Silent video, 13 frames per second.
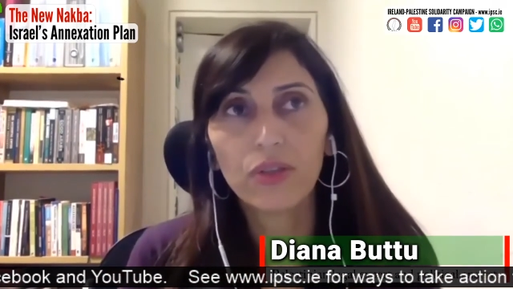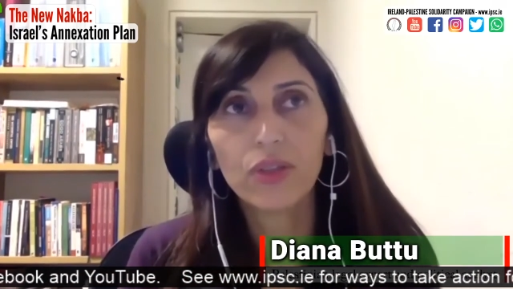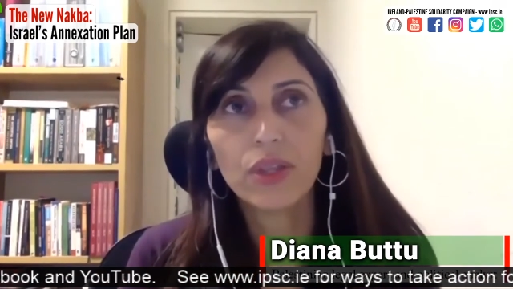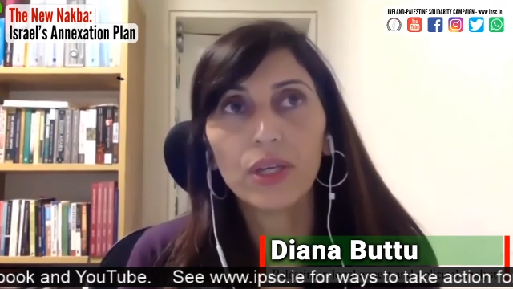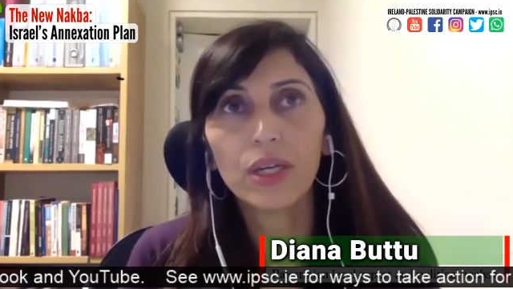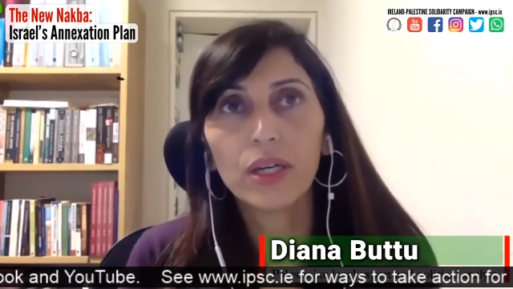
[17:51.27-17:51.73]

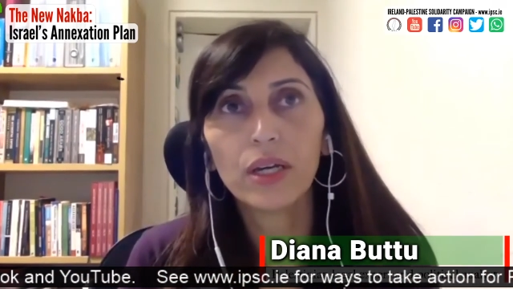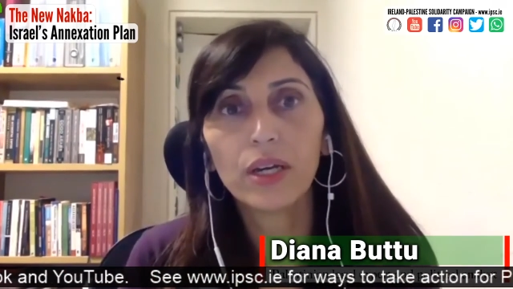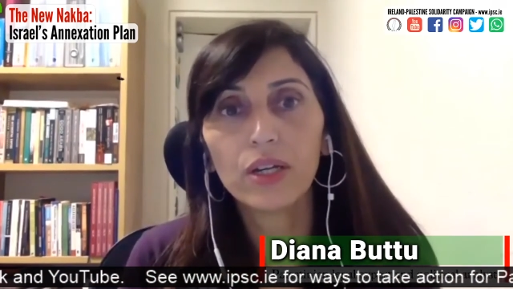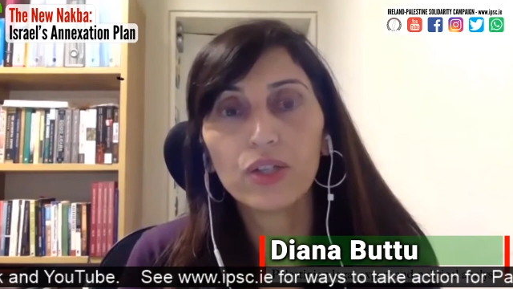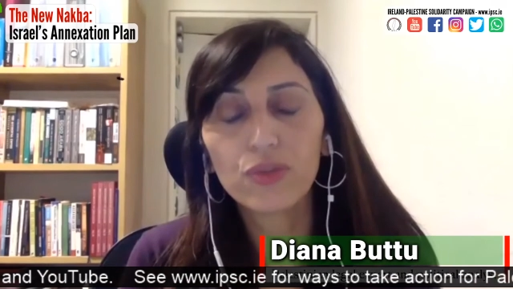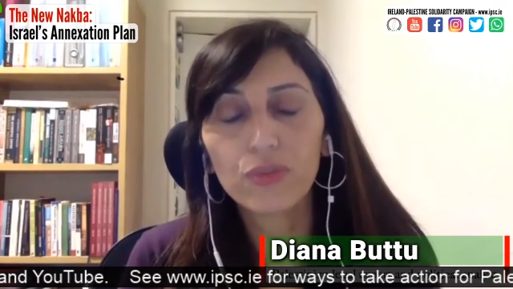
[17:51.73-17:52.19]
the
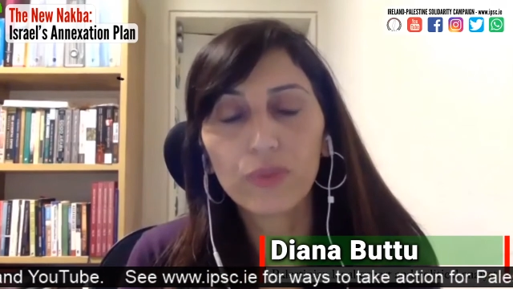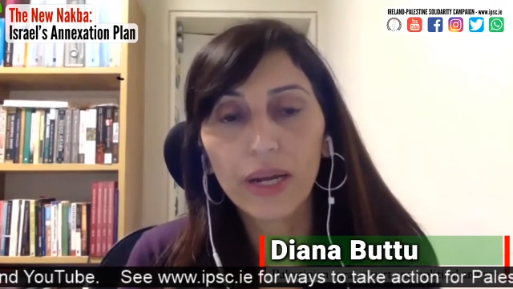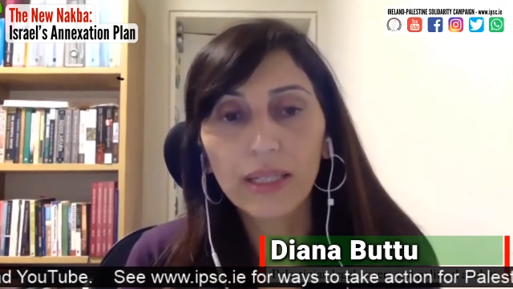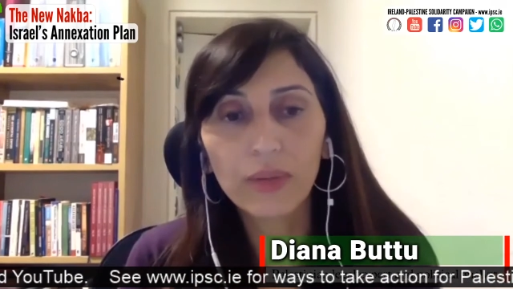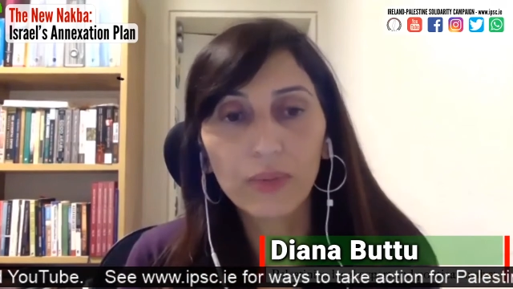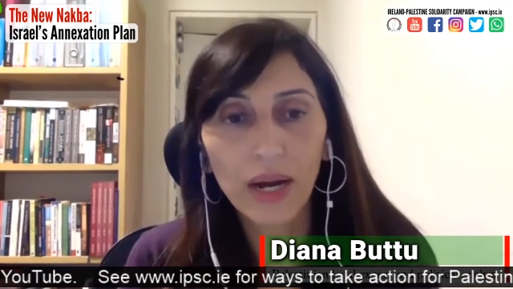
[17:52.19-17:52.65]

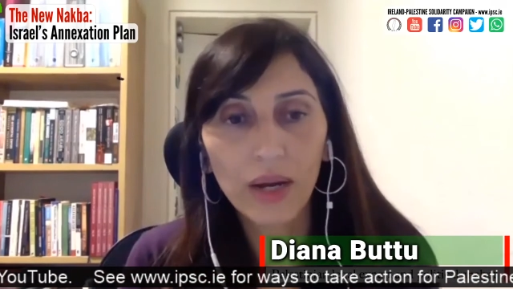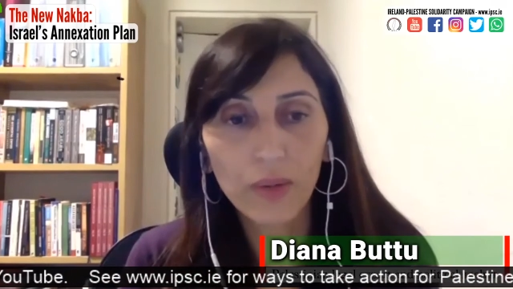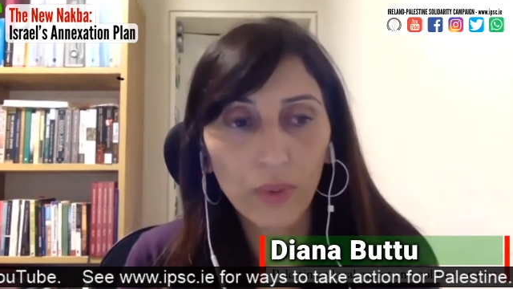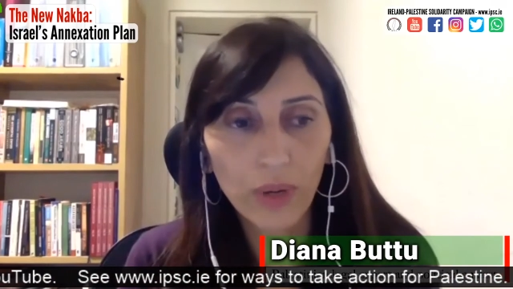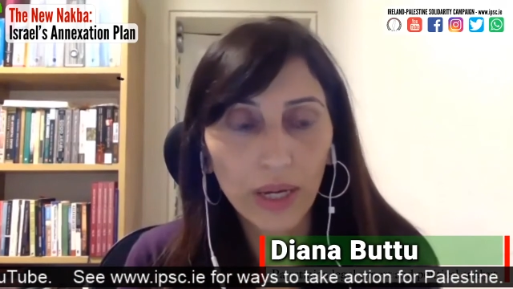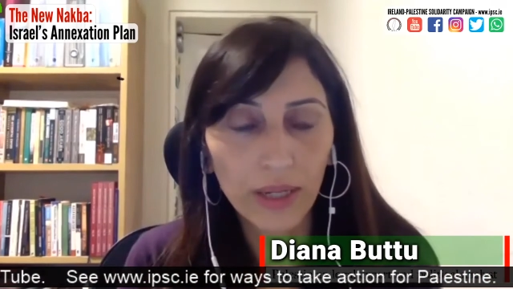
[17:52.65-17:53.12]
Israeli right
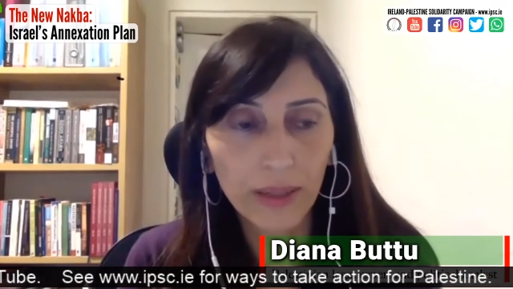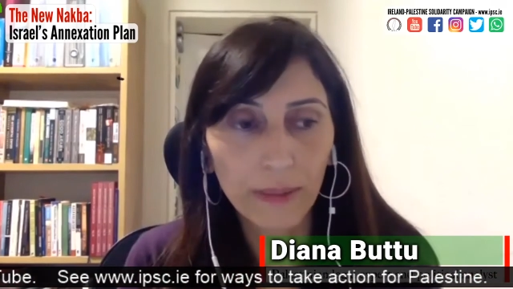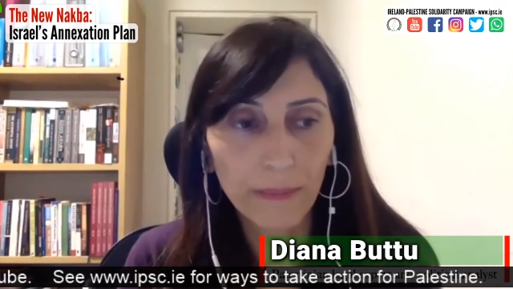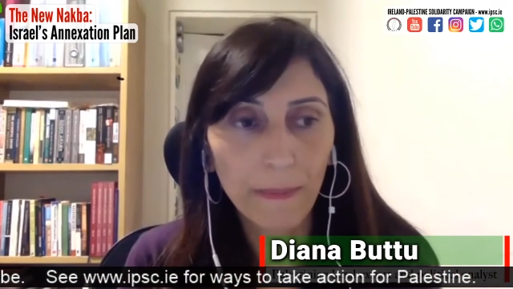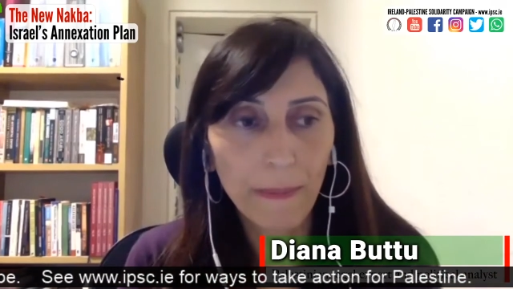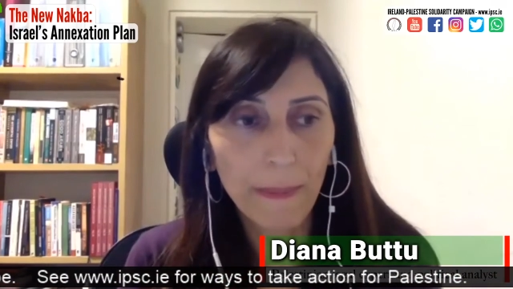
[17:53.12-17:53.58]
wing
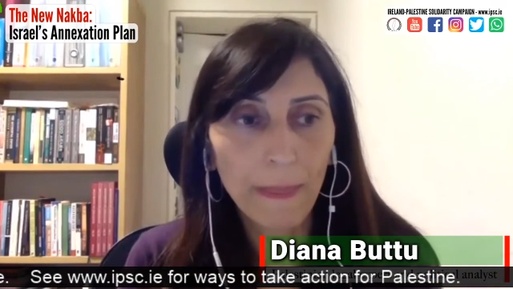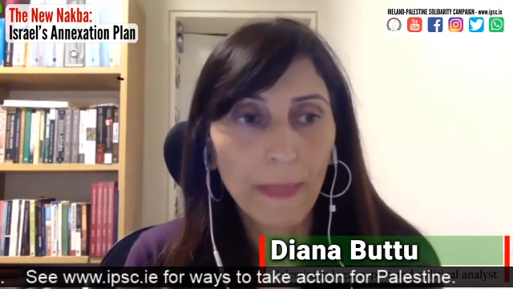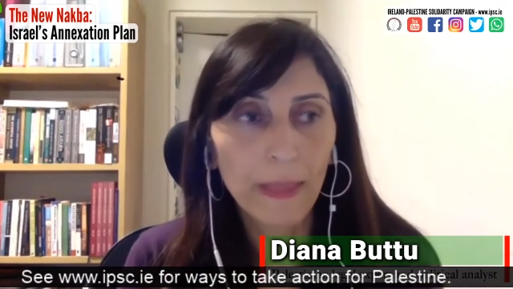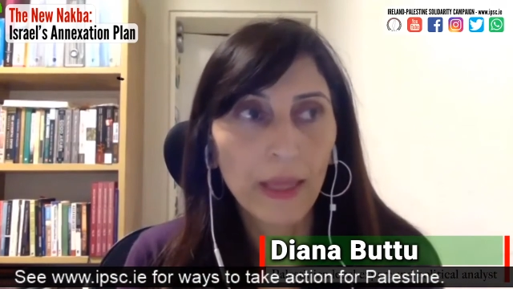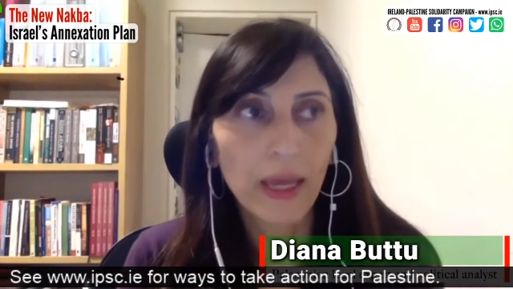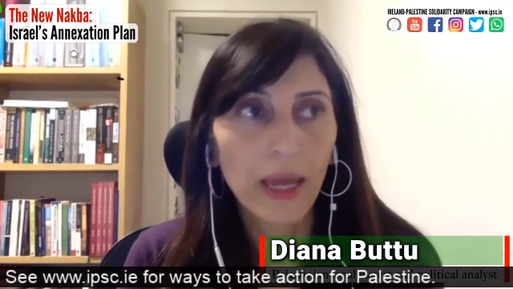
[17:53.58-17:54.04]

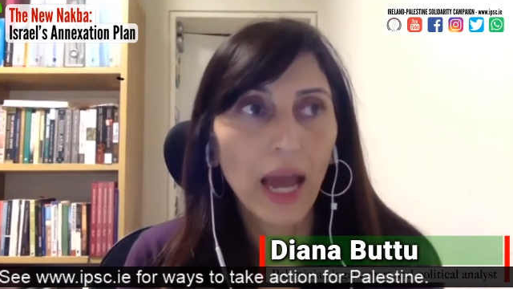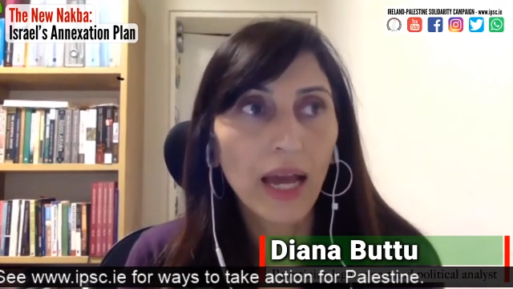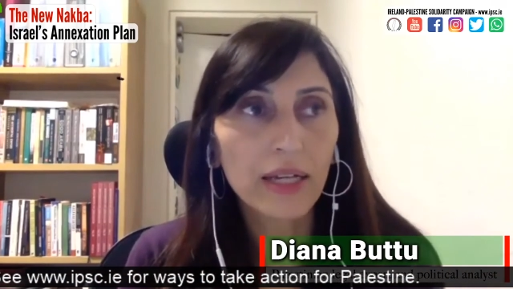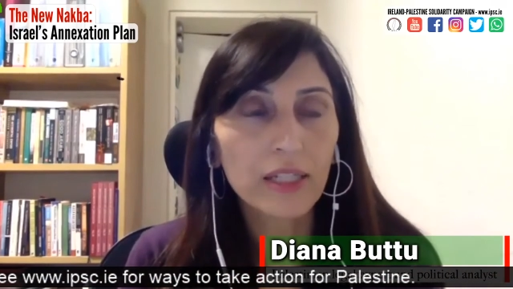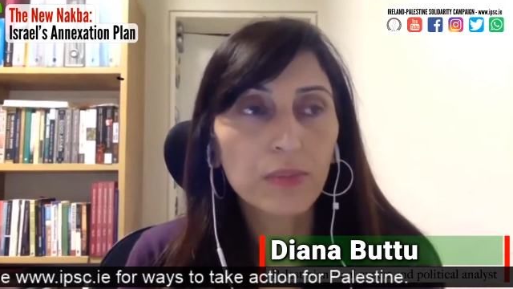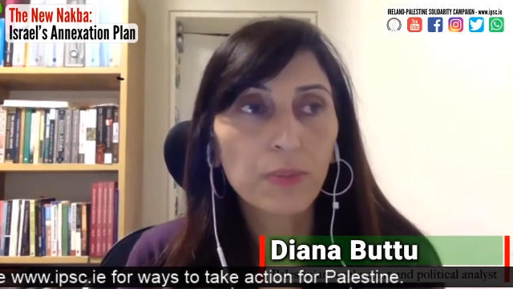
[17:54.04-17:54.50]

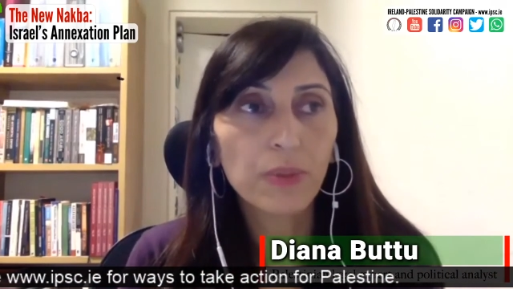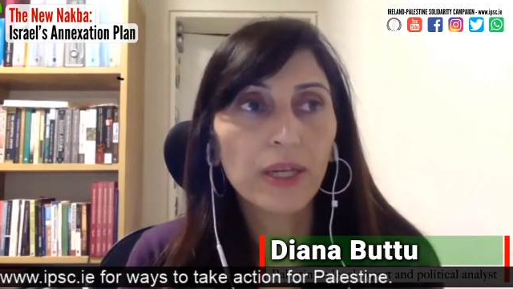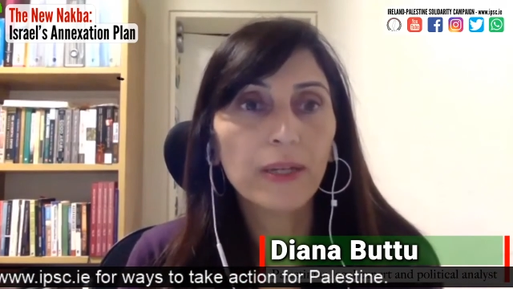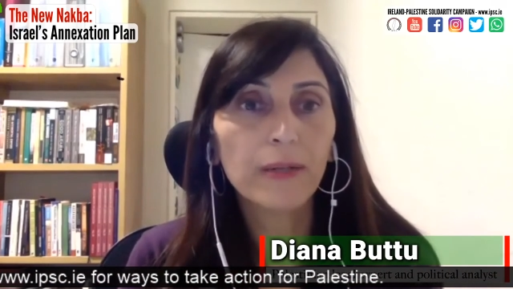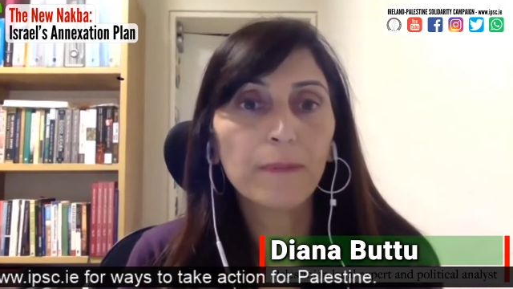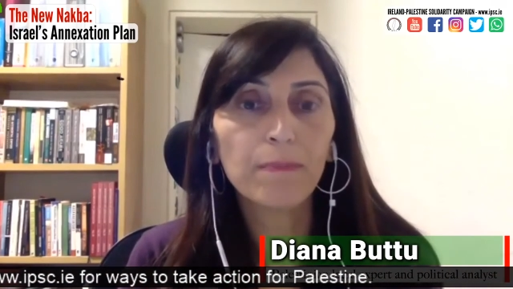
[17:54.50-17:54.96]
has
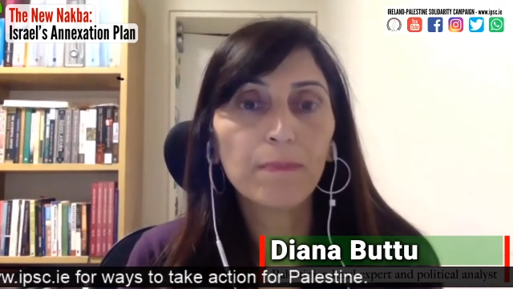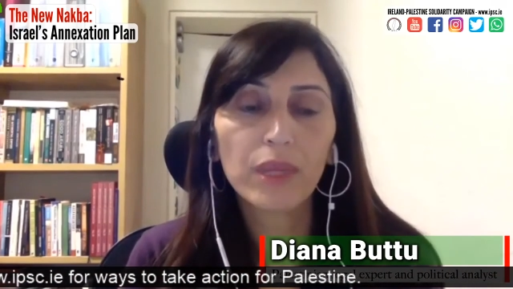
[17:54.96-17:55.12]
been